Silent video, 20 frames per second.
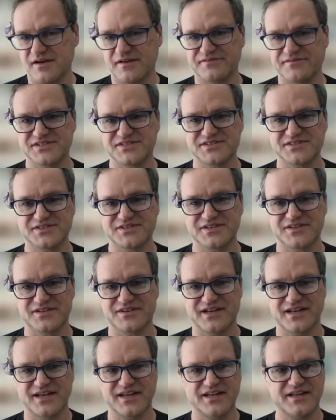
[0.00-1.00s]
officer
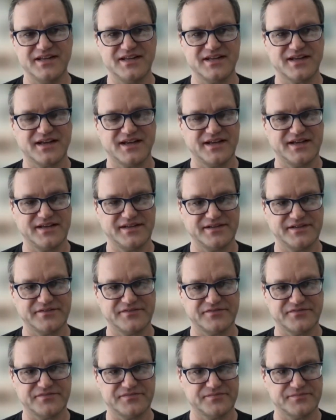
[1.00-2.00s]
and he kind
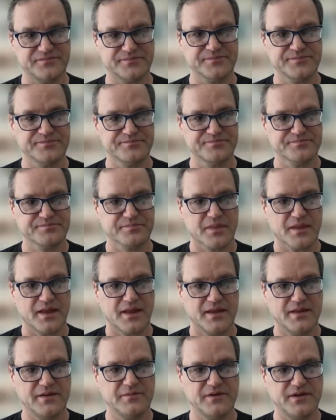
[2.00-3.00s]
of
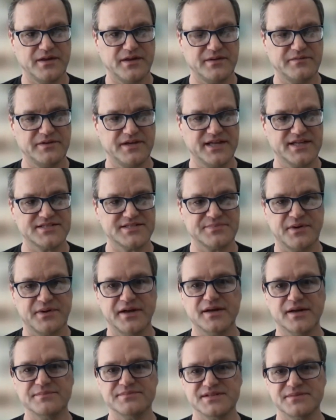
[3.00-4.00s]
he would get spun
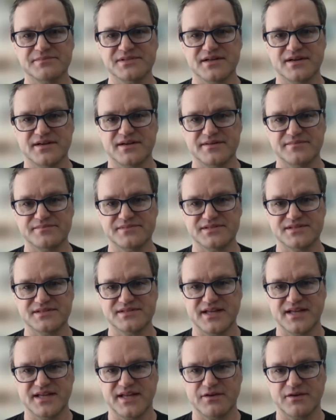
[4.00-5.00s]
up sometimes
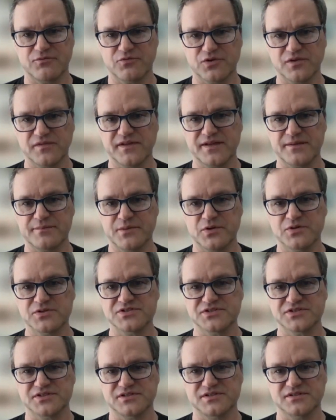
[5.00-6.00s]
and get really
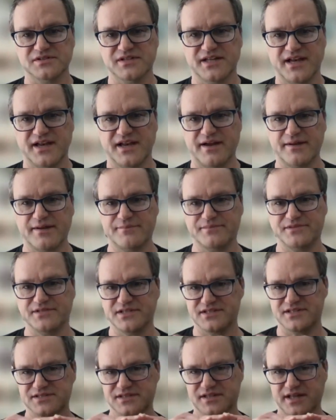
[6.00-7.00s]
emotional. And I'm
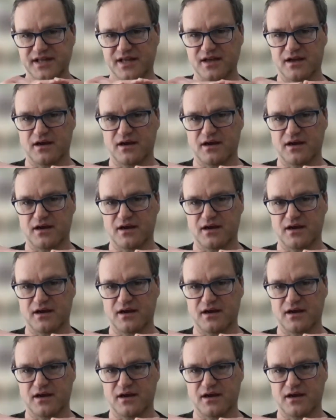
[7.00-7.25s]
just like